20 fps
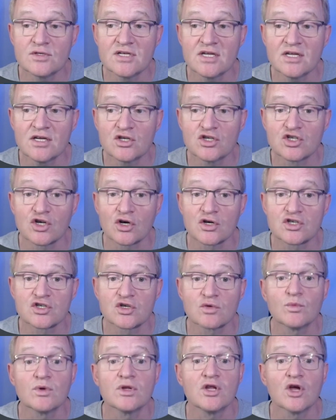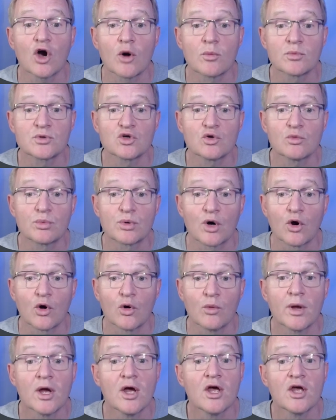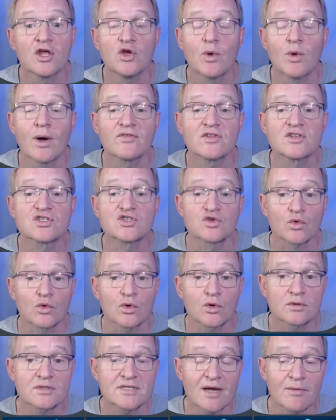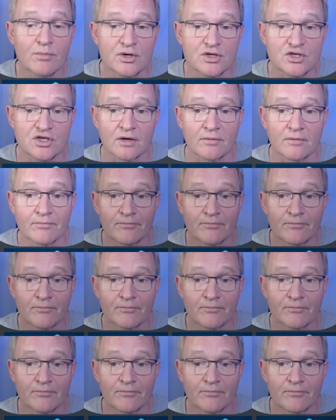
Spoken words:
in conjunction with the optional probe, you have the soil temperature.